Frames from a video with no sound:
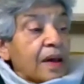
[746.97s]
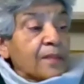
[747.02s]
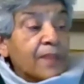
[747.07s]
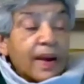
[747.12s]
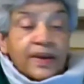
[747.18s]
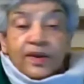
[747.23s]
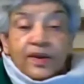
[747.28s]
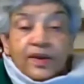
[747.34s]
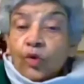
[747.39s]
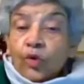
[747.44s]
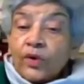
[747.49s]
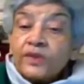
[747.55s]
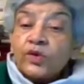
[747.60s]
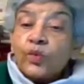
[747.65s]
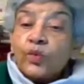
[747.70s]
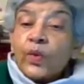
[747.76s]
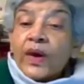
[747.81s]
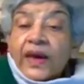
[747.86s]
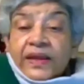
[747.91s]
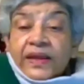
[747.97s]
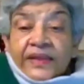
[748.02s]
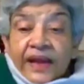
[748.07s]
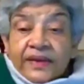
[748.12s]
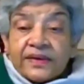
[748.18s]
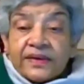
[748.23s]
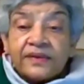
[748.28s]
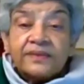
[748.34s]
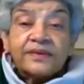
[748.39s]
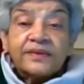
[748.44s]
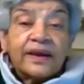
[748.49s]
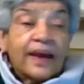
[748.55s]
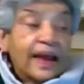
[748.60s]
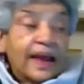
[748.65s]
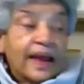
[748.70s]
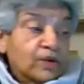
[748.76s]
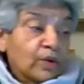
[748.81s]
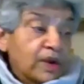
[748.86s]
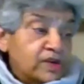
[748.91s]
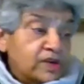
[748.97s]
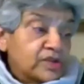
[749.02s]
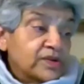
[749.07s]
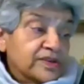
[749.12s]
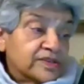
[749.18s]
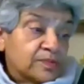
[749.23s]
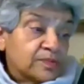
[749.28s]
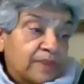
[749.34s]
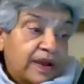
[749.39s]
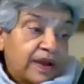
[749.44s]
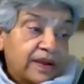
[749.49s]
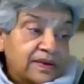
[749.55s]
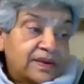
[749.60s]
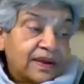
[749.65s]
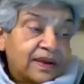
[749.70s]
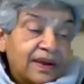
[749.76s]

But look at the way that the calculation is made.